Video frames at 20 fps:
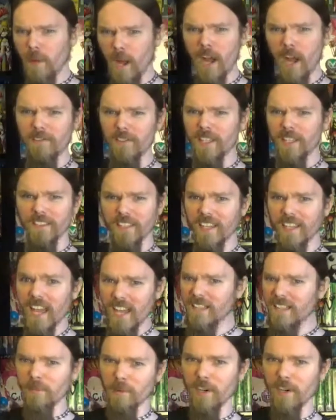obviously,
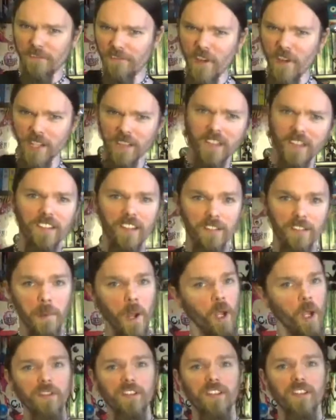it's where the fuck this is
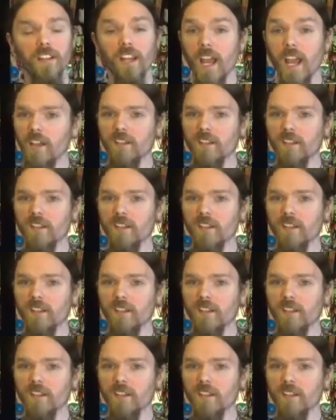posted,